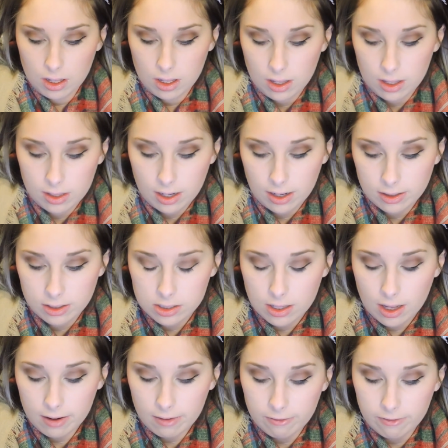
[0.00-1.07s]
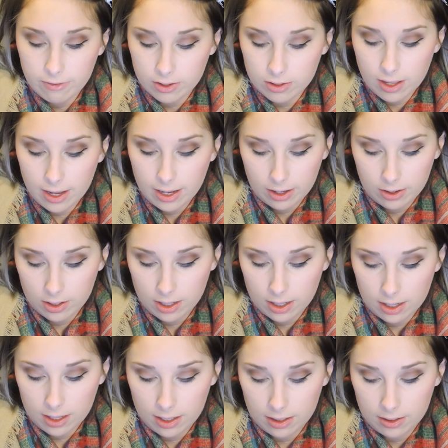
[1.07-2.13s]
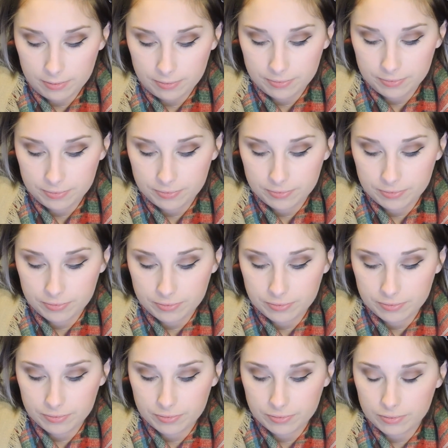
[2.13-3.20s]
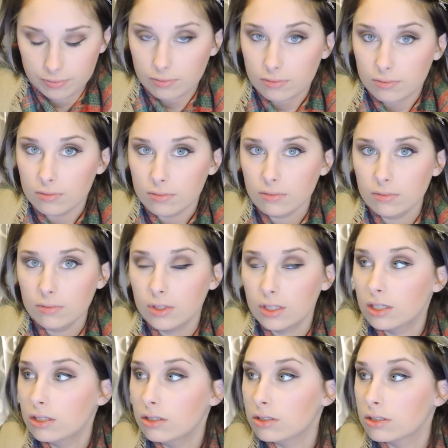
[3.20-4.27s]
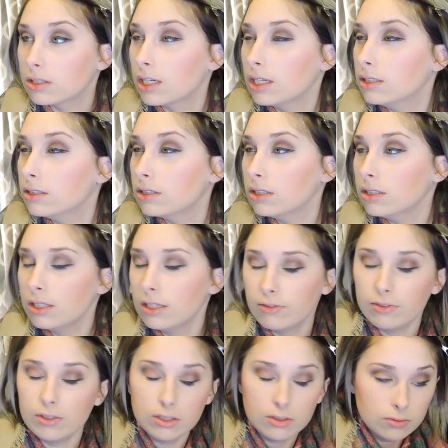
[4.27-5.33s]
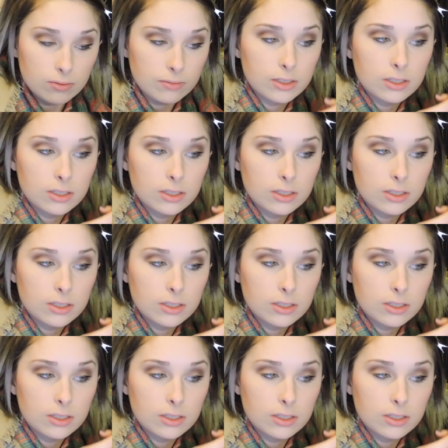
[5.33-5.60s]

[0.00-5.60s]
And then I just kind of fill that area in. It looks kind of silly if you don't.